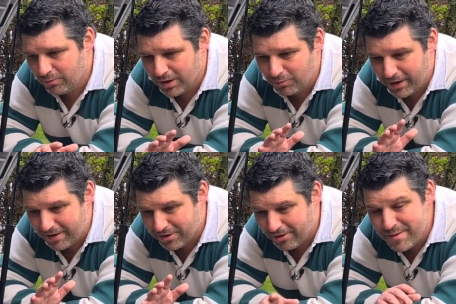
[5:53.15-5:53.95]
Well, we
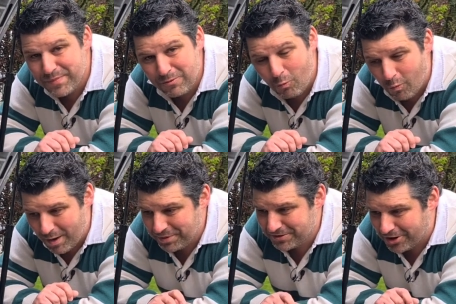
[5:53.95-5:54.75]
have a great big
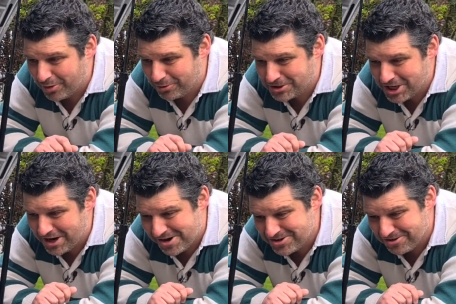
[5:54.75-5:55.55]
whopping
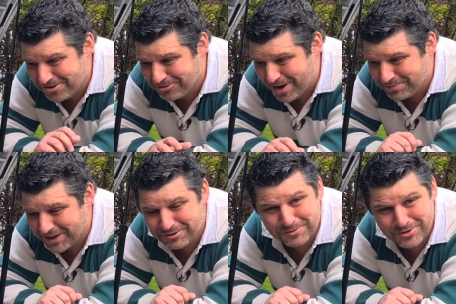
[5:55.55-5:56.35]
turbocharger strapped
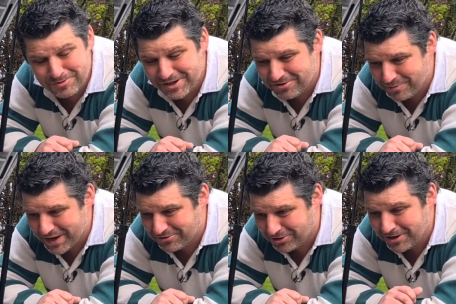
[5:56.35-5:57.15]
onto a 2-litre
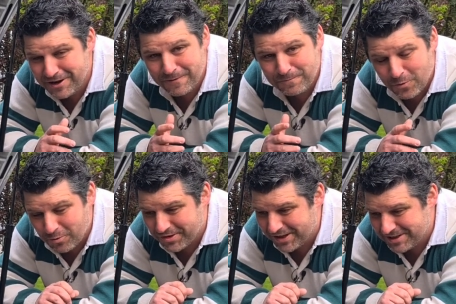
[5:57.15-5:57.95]
petrol
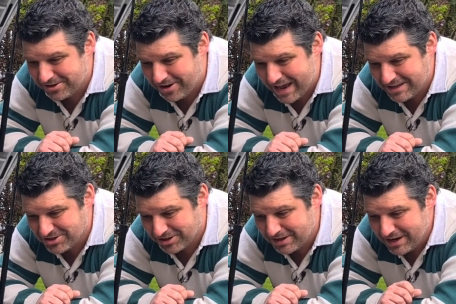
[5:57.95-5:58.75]
4-cylinder
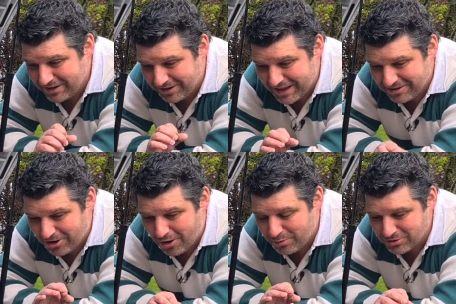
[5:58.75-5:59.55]
engine. Now that
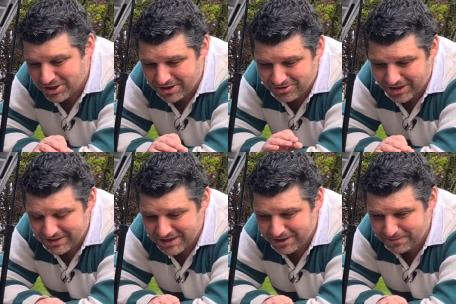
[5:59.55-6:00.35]
turbocharger, I
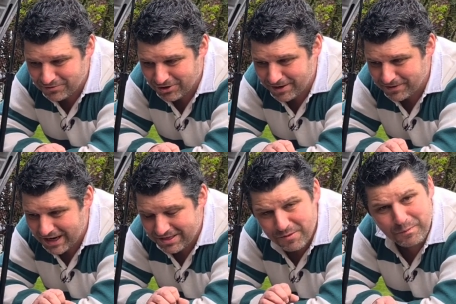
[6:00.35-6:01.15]
can tell you from driving,
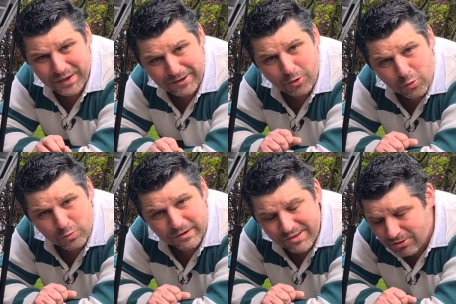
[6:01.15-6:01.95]
it's a bit
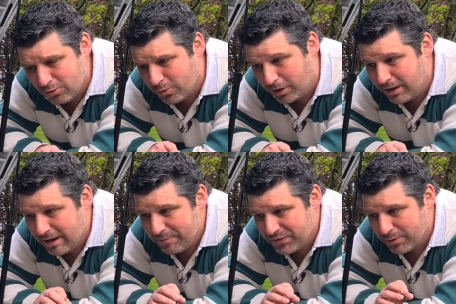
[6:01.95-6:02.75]
old school.
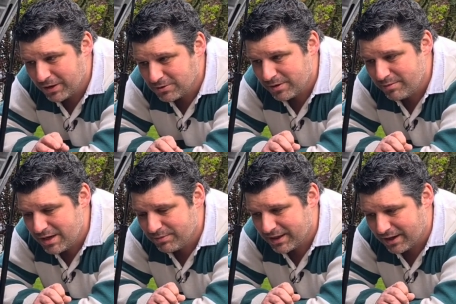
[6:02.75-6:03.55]
Now what do I
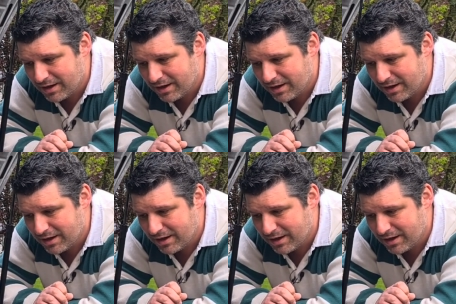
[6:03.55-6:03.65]
mean by that?